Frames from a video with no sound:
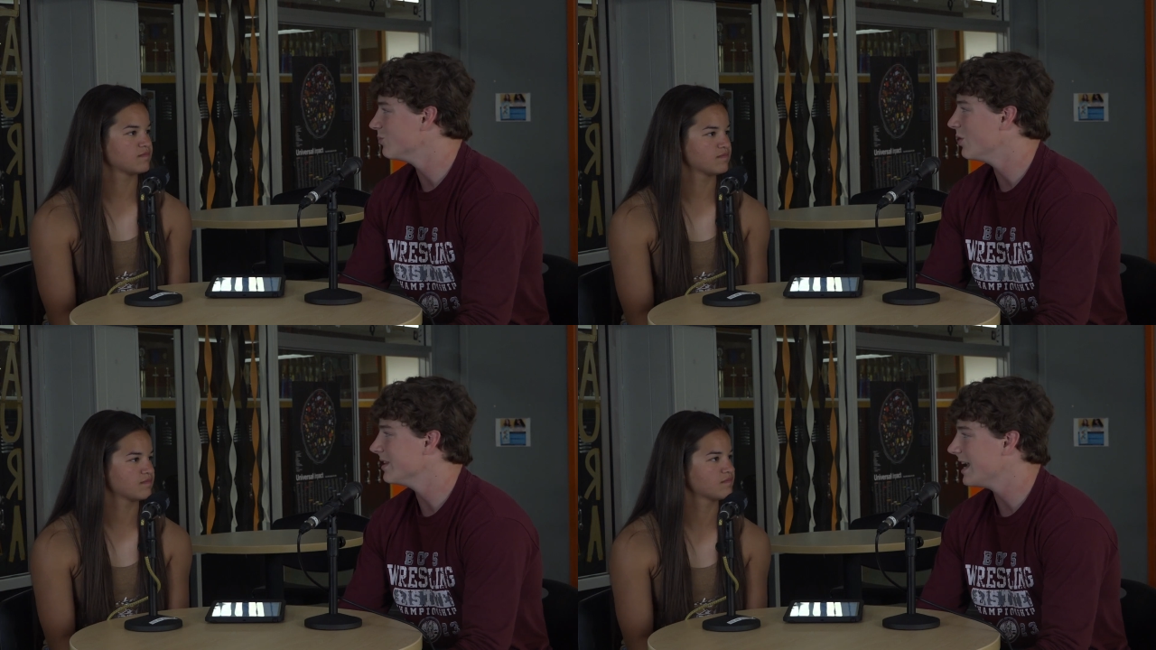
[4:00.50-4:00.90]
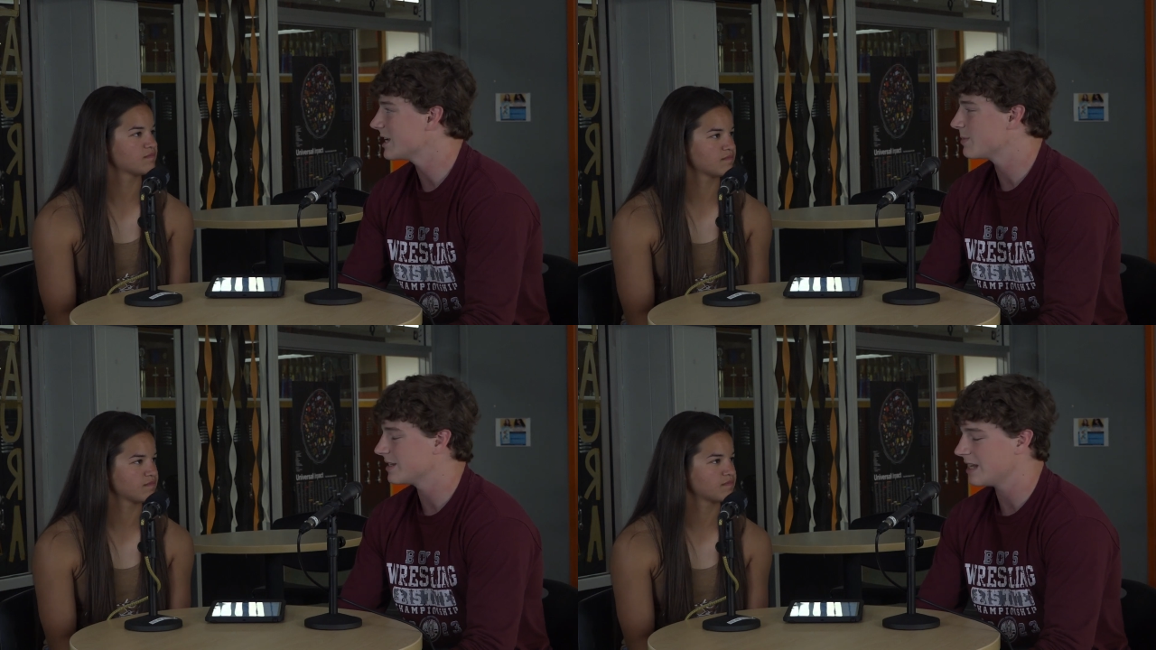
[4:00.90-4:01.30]
Speaker 1: what the
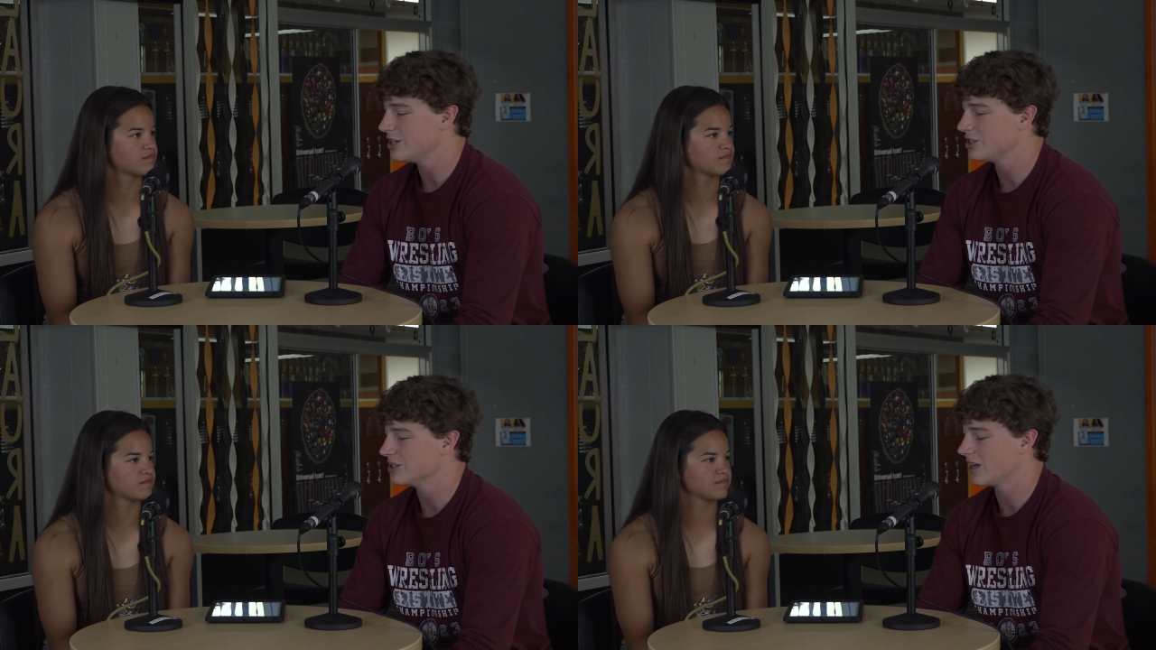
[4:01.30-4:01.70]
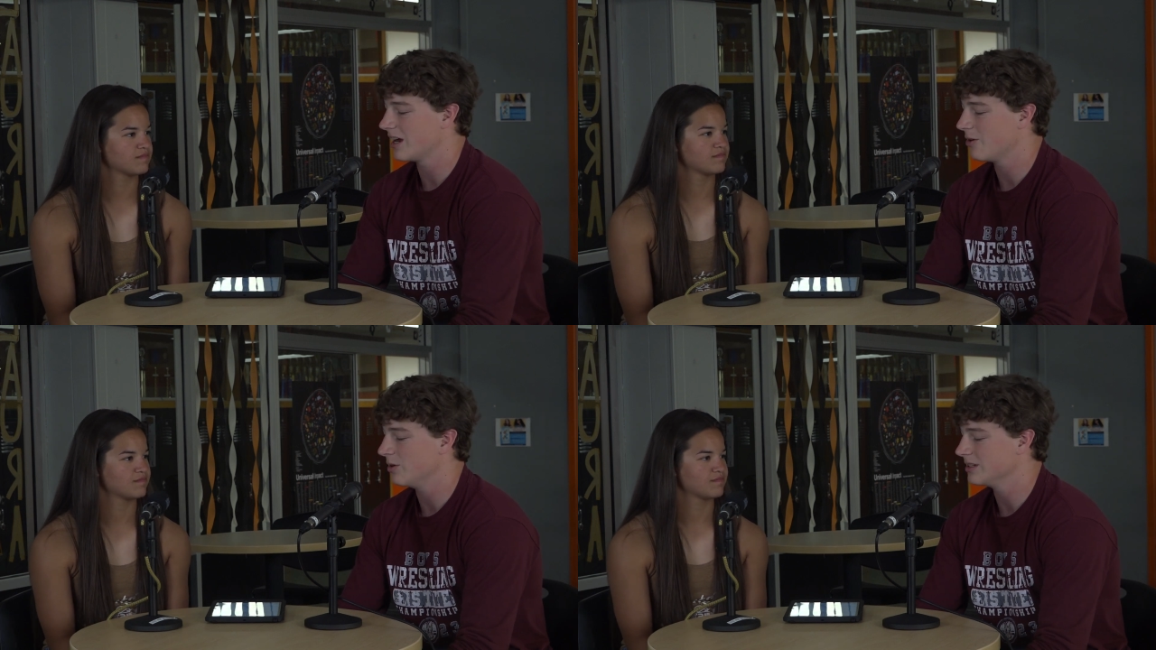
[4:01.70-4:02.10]
expectations thought
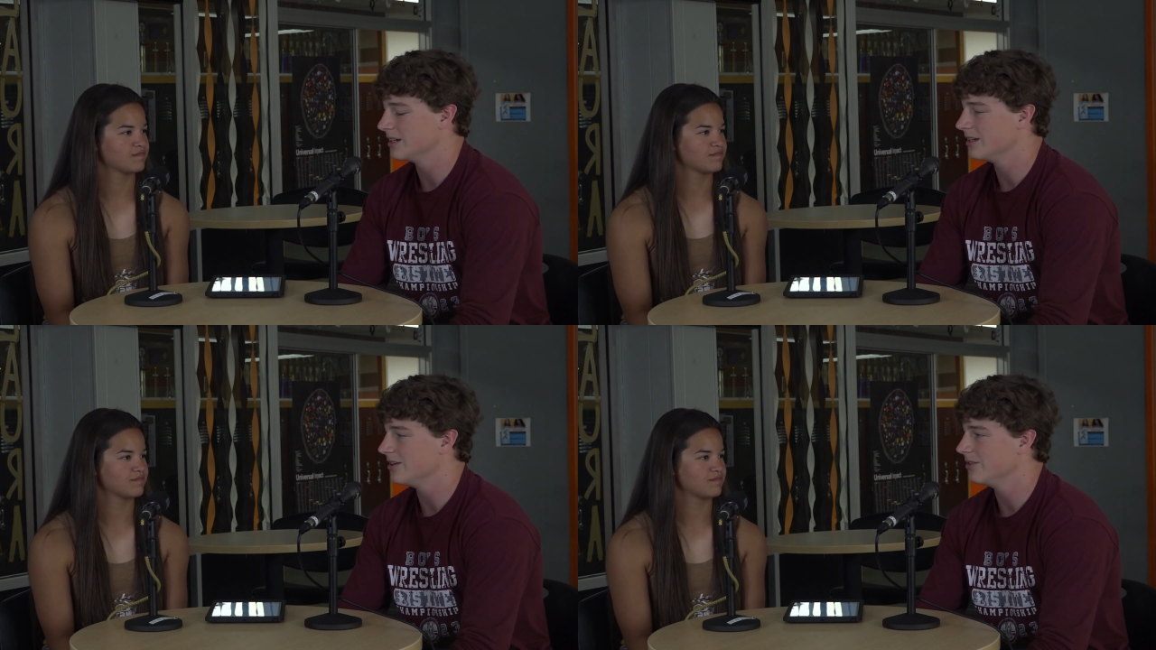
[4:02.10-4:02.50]
I was going to do.